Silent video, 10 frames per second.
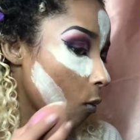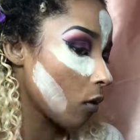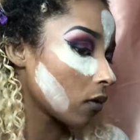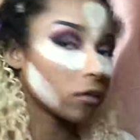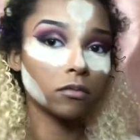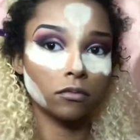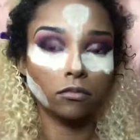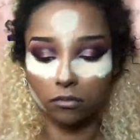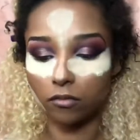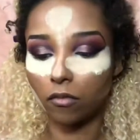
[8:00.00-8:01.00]
because I
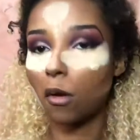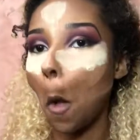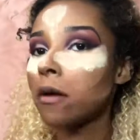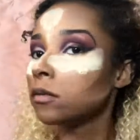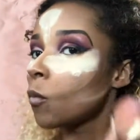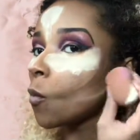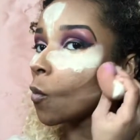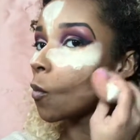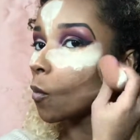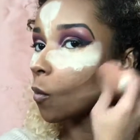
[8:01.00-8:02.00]
really want to emphasize
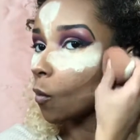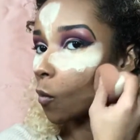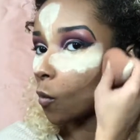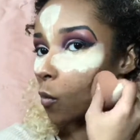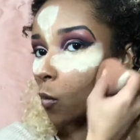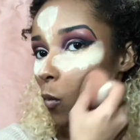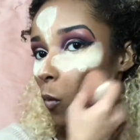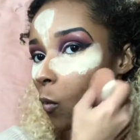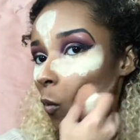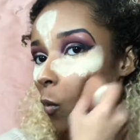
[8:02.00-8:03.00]
my cheekbones.
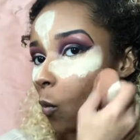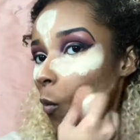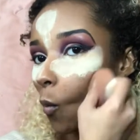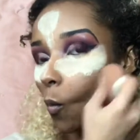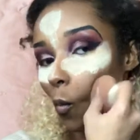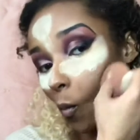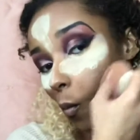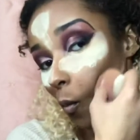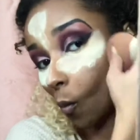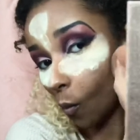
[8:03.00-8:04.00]
So I'm blending it
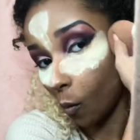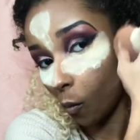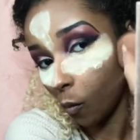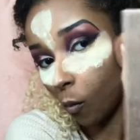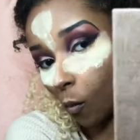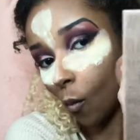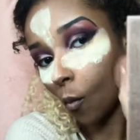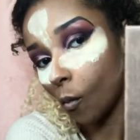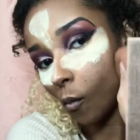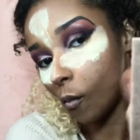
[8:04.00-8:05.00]
out and then I'm
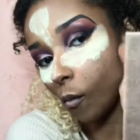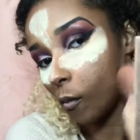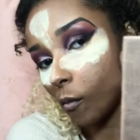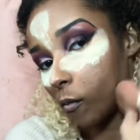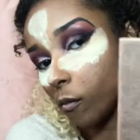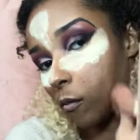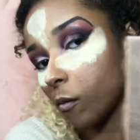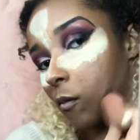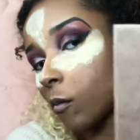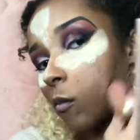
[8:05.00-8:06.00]
making sure I'm
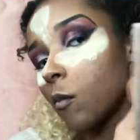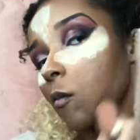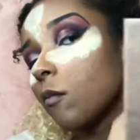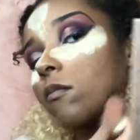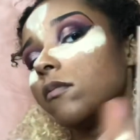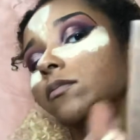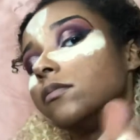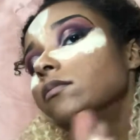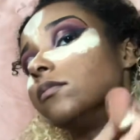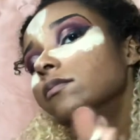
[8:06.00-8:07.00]
setting it
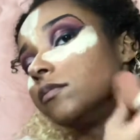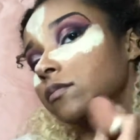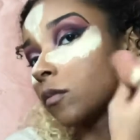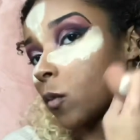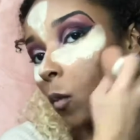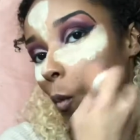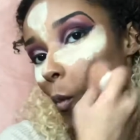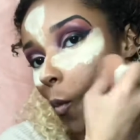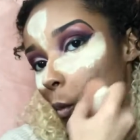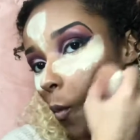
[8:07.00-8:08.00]
very, very
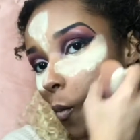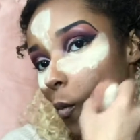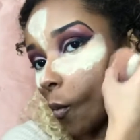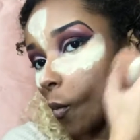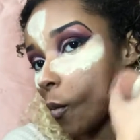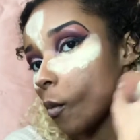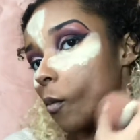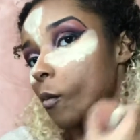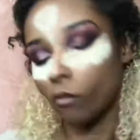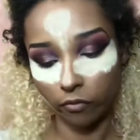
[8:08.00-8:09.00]
sharp and very,
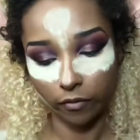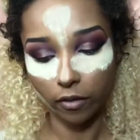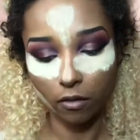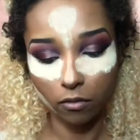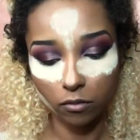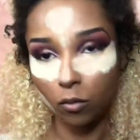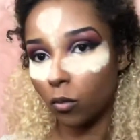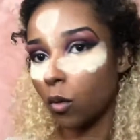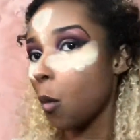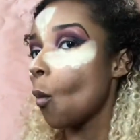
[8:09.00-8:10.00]
very
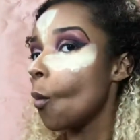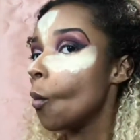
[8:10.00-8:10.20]
precise. Whoop.